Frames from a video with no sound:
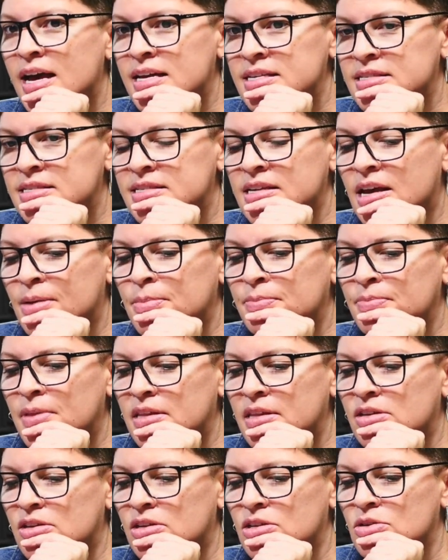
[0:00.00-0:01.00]
has some
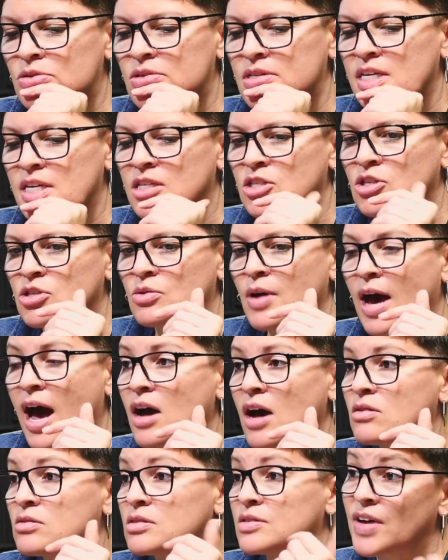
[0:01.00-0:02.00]
that they're using to
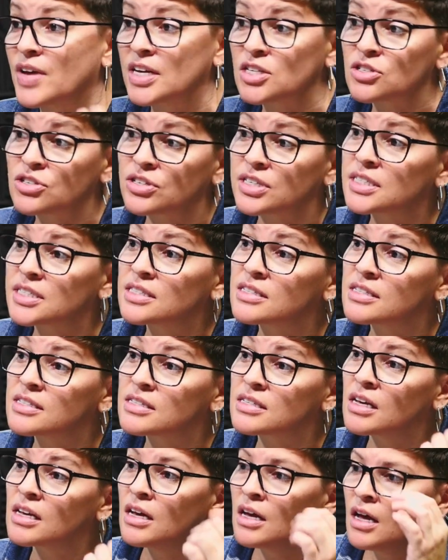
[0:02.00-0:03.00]
house
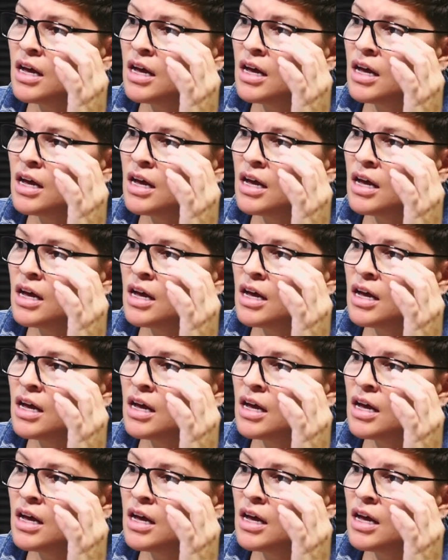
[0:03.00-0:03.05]
veterans.